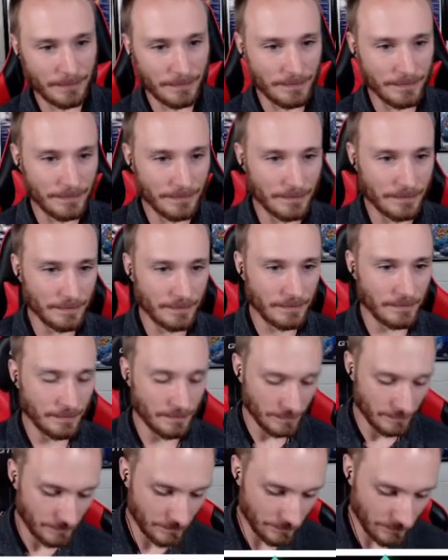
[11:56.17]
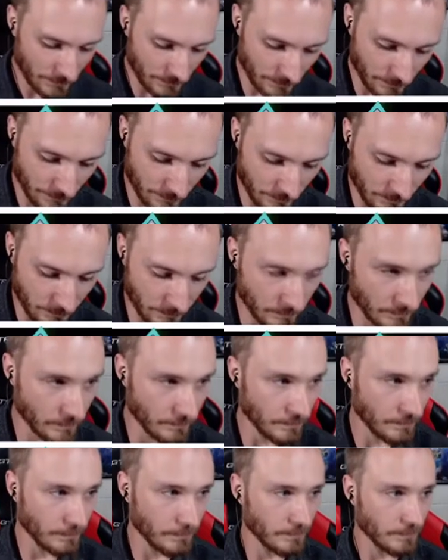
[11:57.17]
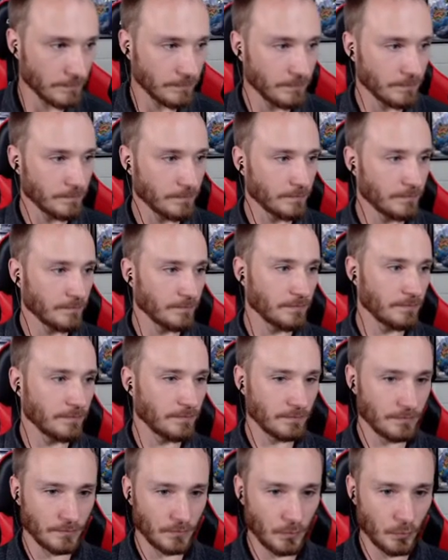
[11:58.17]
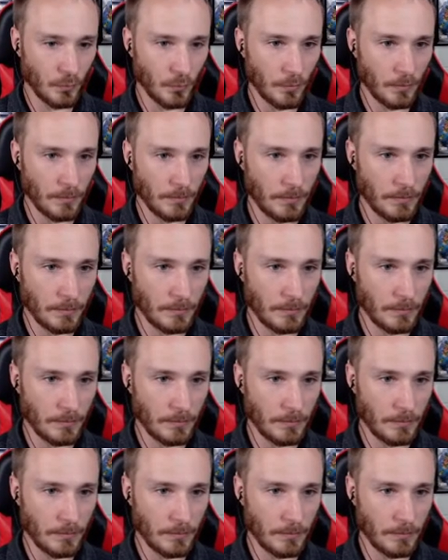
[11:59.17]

(no one is talking)